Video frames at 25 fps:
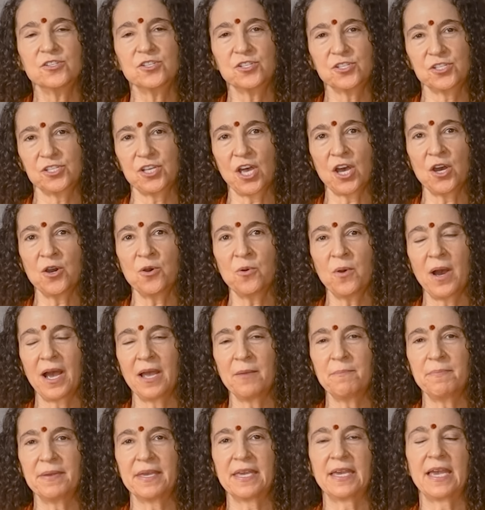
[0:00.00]
So
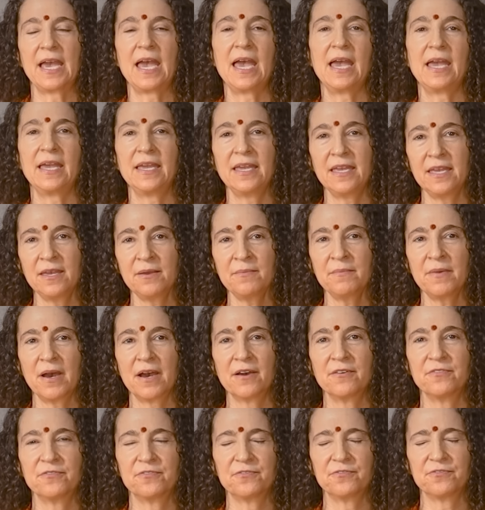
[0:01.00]
I became
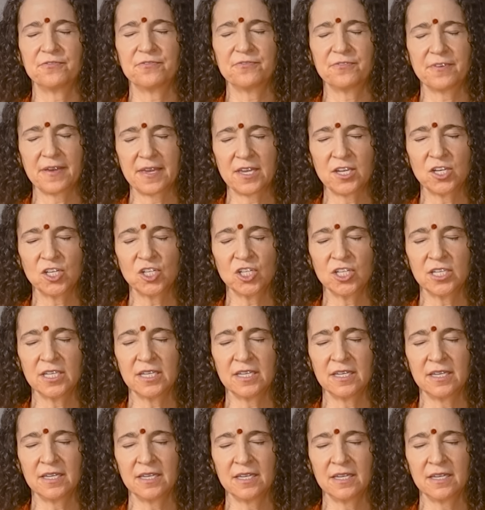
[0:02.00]
a
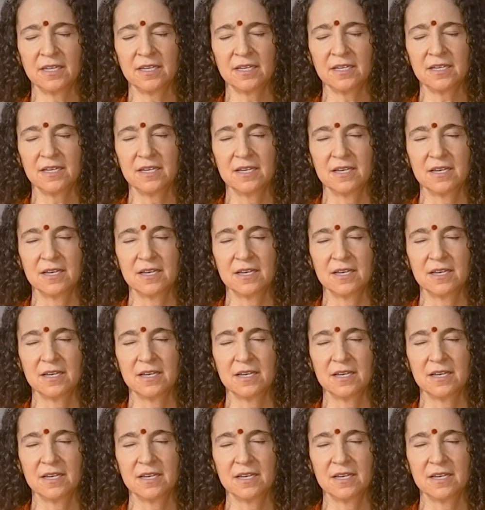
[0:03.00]
very